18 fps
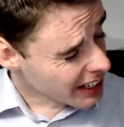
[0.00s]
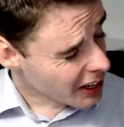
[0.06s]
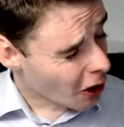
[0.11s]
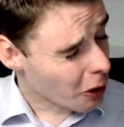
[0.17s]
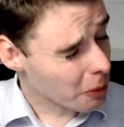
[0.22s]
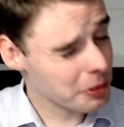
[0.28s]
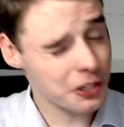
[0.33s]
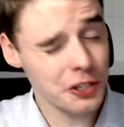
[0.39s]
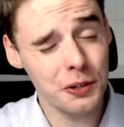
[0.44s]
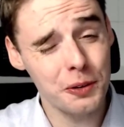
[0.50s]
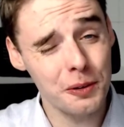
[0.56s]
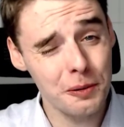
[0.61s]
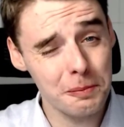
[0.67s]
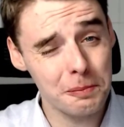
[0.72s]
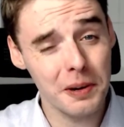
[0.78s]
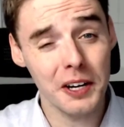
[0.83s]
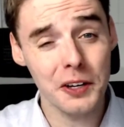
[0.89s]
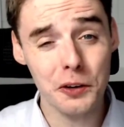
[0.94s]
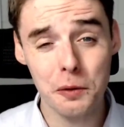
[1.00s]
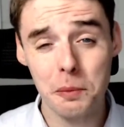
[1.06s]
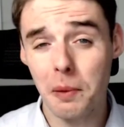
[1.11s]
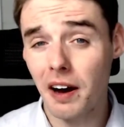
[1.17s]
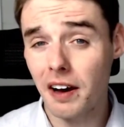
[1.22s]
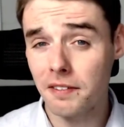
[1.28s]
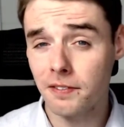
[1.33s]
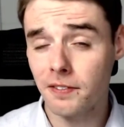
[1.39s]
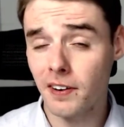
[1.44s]
optional, but you
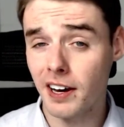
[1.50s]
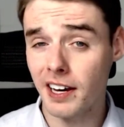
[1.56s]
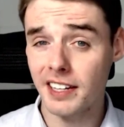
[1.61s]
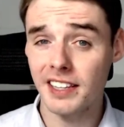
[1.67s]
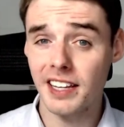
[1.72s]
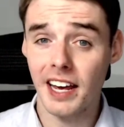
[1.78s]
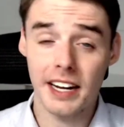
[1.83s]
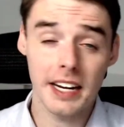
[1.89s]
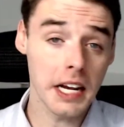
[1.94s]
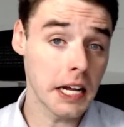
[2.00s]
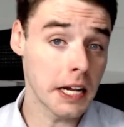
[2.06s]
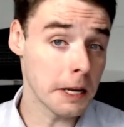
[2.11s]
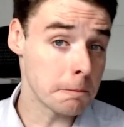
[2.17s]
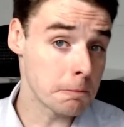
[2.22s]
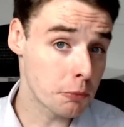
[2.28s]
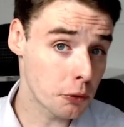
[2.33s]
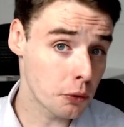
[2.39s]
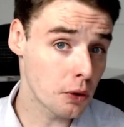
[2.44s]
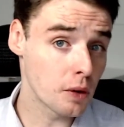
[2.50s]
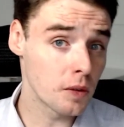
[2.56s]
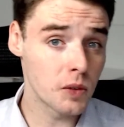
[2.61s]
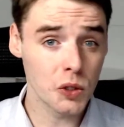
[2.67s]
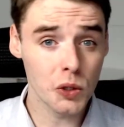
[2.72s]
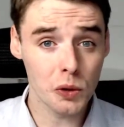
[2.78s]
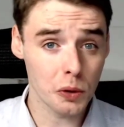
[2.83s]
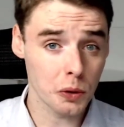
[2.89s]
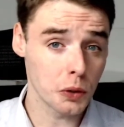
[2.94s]
might find that it improves
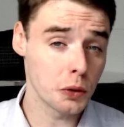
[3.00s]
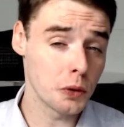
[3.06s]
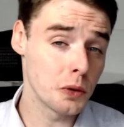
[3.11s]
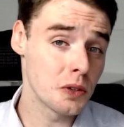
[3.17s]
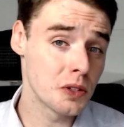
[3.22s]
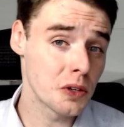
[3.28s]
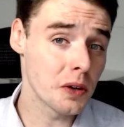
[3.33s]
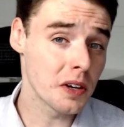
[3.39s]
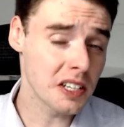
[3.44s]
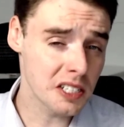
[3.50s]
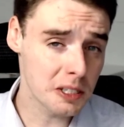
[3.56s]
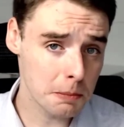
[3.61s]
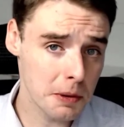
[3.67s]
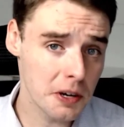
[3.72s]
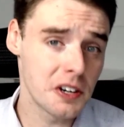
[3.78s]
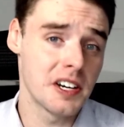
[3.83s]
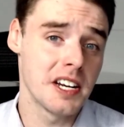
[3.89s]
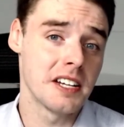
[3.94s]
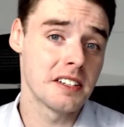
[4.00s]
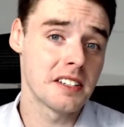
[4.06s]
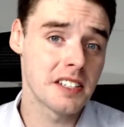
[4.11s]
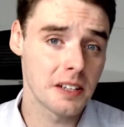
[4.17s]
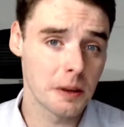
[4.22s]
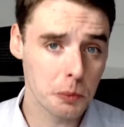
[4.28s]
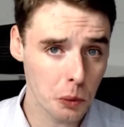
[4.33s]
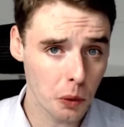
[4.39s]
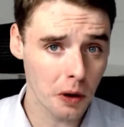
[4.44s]
your user experience
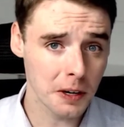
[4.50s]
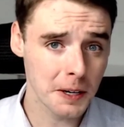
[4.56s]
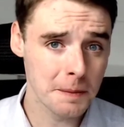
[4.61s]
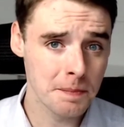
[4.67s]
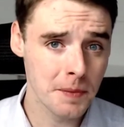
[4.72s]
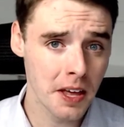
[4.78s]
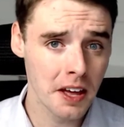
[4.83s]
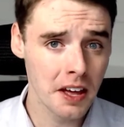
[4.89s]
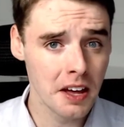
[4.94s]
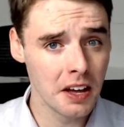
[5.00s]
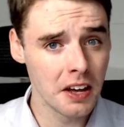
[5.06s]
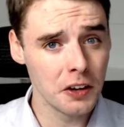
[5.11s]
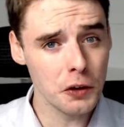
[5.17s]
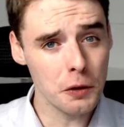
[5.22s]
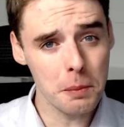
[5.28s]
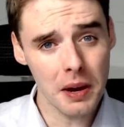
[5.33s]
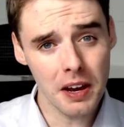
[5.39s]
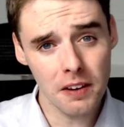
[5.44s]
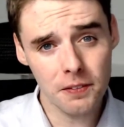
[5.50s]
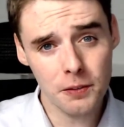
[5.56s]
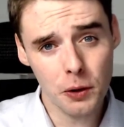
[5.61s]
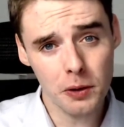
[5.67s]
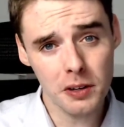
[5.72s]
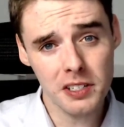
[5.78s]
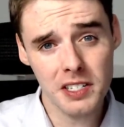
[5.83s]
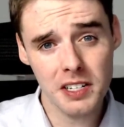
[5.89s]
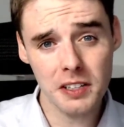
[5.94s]
somewhat. You may have
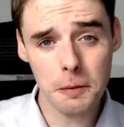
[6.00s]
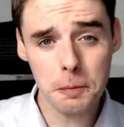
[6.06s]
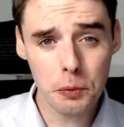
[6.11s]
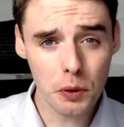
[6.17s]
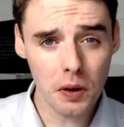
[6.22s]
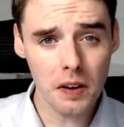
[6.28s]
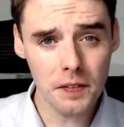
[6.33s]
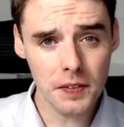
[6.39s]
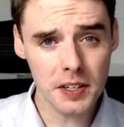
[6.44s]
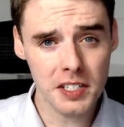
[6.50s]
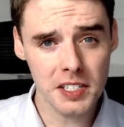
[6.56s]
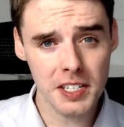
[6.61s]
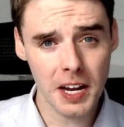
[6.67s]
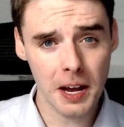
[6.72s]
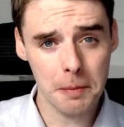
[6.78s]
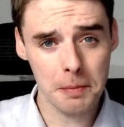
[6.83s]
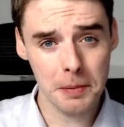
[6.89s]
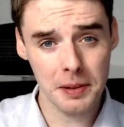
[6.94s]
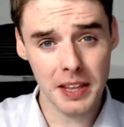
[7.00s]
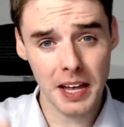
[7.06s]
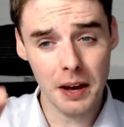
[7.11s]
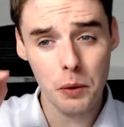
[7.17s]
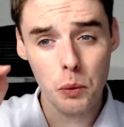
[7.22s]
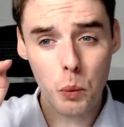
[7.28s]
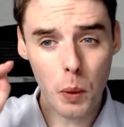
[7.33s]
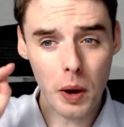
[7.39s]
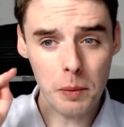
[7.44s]
noticed in the previous step
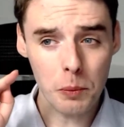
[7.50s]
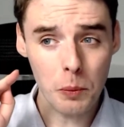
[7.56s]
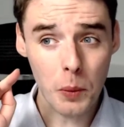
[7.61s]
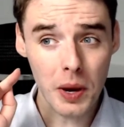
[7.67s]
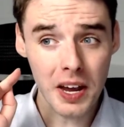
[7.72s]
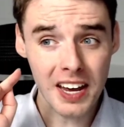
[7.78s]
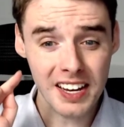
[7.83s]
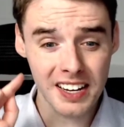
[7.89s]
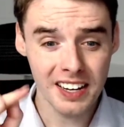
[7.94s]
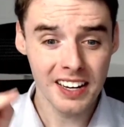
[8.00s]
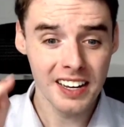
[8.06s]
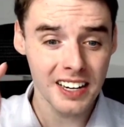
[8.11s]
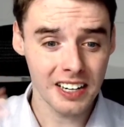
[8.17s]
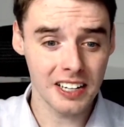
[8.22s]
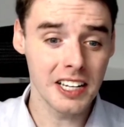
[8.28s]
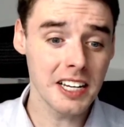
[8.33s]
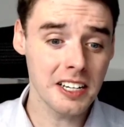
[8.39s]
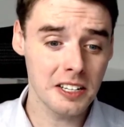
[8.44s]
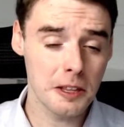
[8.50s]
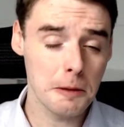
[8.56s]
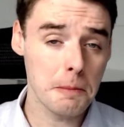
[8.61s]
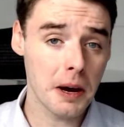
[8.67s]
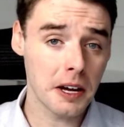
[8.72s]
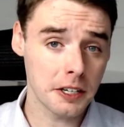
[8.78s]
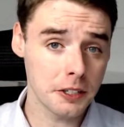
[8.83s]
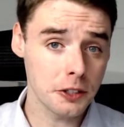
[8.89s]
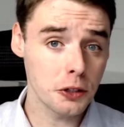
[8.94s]
that when we clicked the
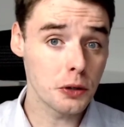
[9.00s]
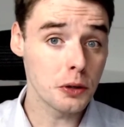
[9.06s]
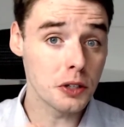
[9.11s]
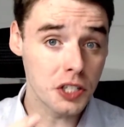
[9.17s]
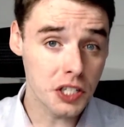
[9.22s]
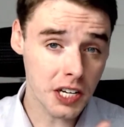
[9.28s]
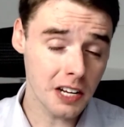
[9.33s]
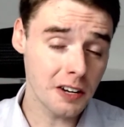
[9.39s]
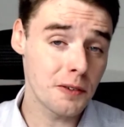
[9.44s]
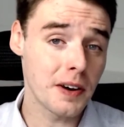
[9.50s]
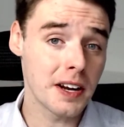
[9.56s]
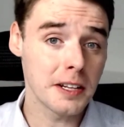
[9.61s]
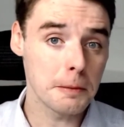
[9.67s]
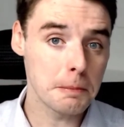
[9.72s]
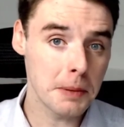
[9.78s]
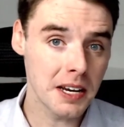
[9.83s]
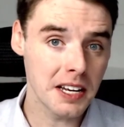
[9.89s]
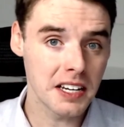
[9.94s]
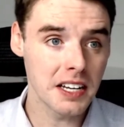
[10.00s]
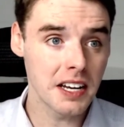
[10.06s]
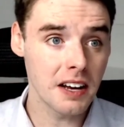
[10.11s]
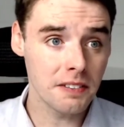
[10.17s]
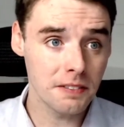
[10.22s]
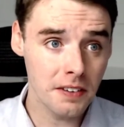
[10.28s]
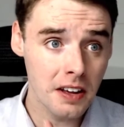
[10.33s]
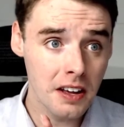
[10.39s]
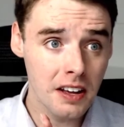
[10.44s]
button to generate the PDF,
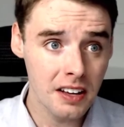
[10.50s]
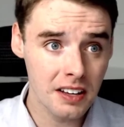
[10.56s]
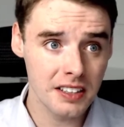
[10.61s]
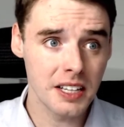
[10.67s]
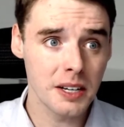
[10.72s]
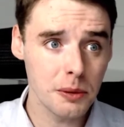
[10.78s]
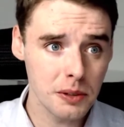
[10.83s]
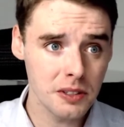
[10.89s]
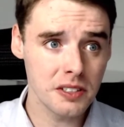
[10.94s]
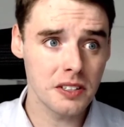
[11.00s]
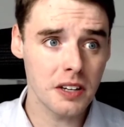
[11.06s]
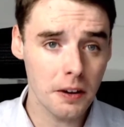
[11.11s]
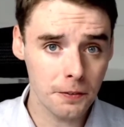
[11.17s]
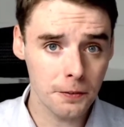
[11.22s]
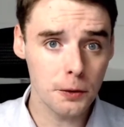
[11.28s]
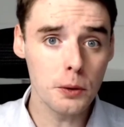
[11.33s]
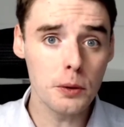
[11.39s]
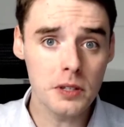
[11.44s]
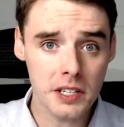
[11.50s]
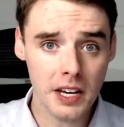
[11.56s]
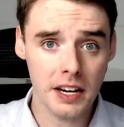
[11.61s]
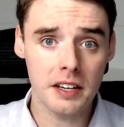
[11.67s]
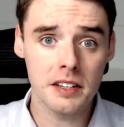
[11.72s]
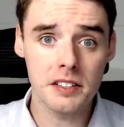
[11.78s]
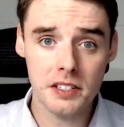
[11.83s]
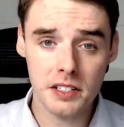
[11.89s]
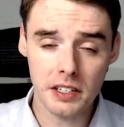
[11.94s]
there was a few
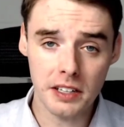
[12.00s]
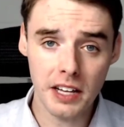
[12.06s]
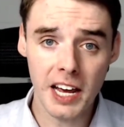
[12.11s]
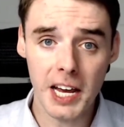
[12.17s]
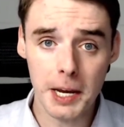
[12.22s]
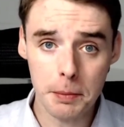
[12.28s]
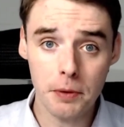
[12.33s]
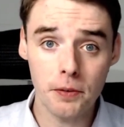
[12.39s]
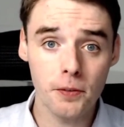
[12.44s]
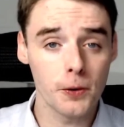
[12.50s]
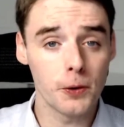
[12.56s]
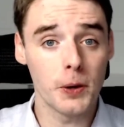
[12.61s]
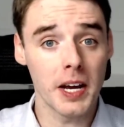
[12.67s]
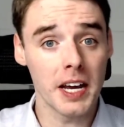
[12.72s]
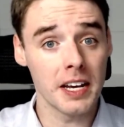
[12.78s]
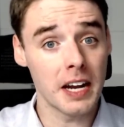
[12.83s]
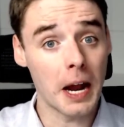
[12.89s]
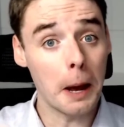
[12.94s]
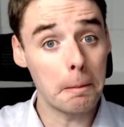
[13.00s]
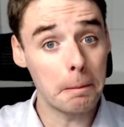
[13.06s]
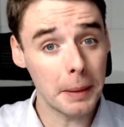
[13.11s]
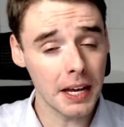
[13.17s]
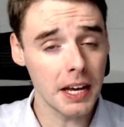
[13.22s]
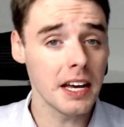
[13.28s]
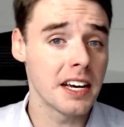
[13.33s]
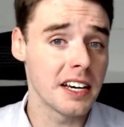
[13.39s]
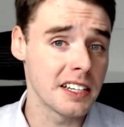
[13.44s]
seconds delay before it
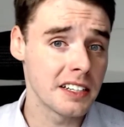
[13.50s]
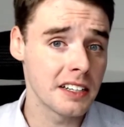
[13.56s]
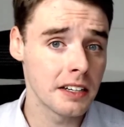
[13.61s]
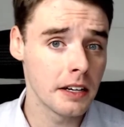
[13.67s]
appeared.